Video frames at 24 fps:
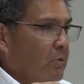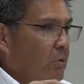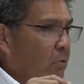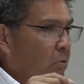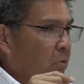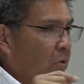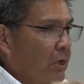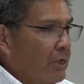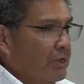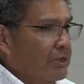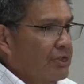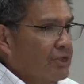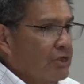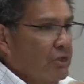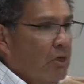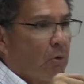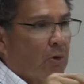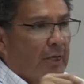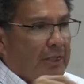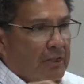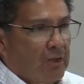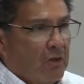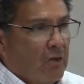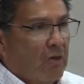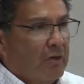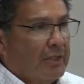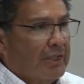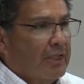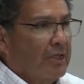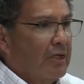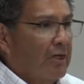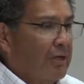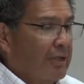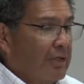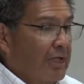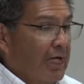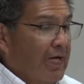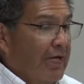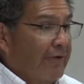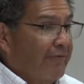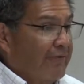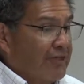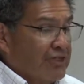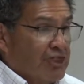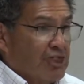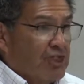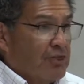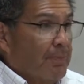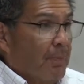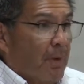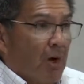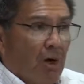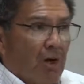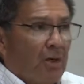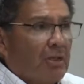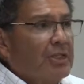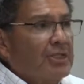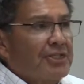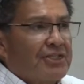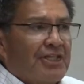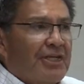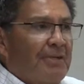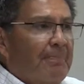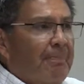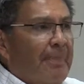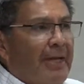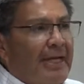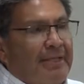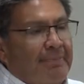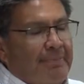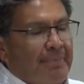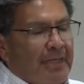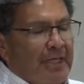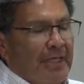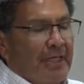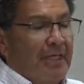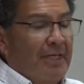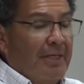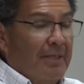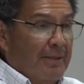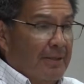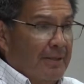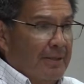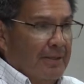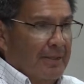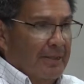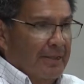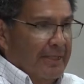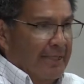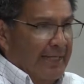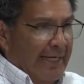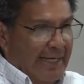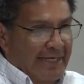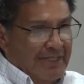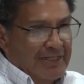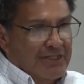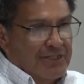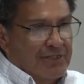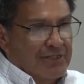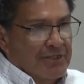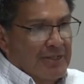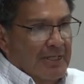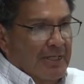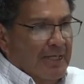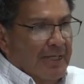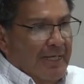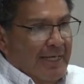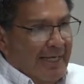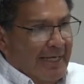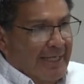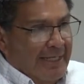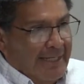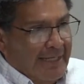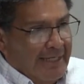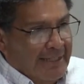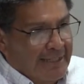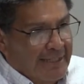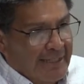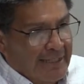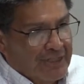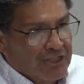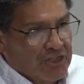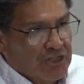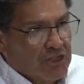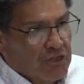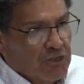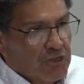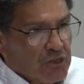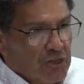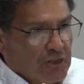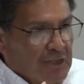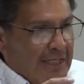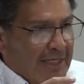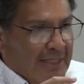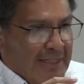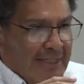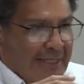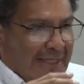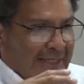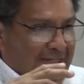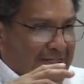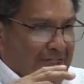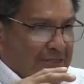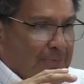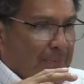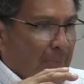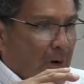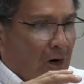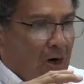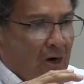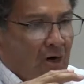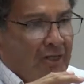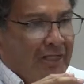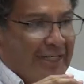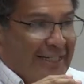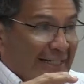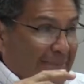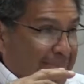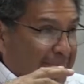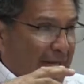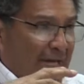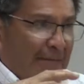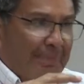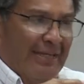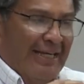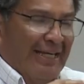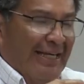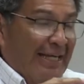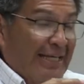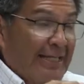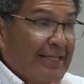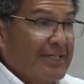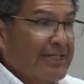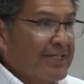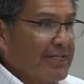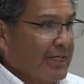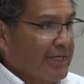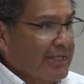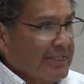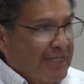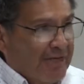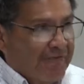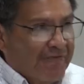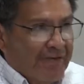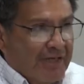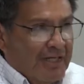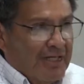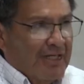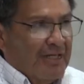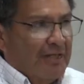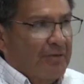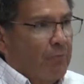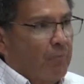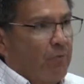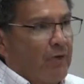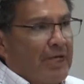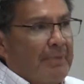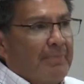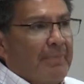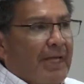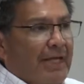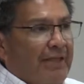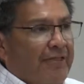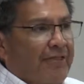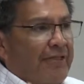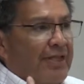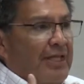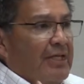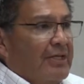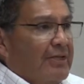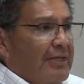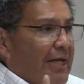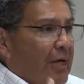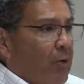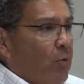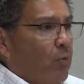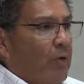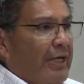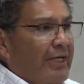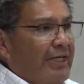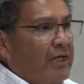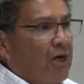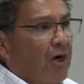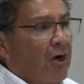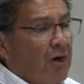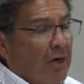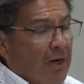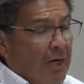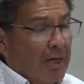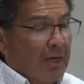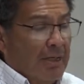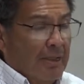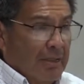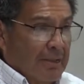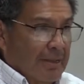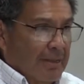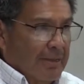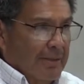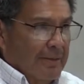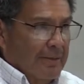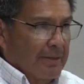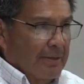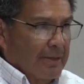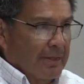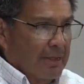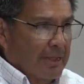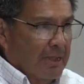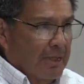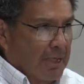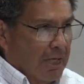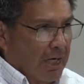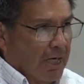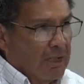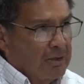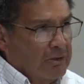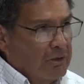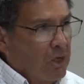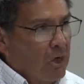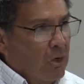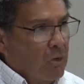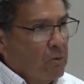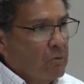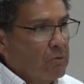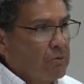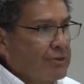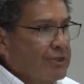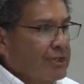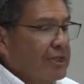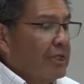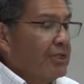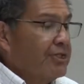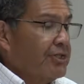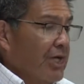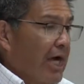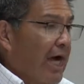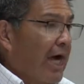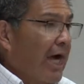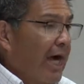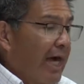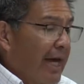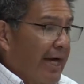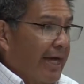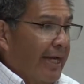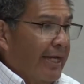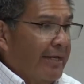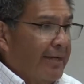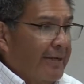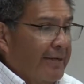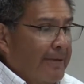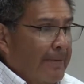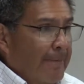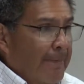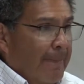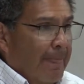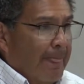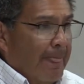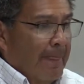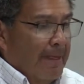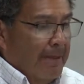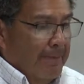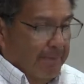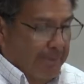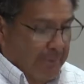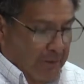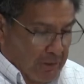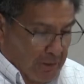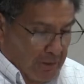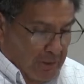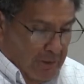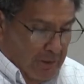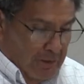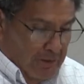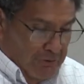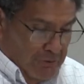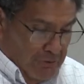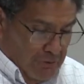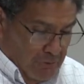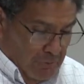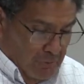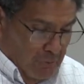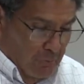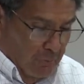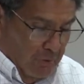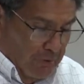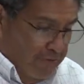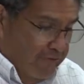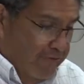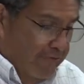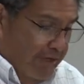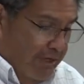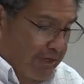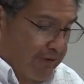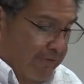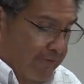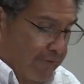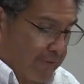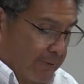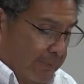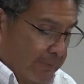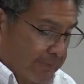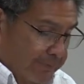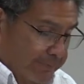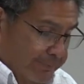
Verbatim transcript: what's going on in our life, as small as it may be, as as, as small and maybe insignificant we may think that we are, God holds us high because we're faithful.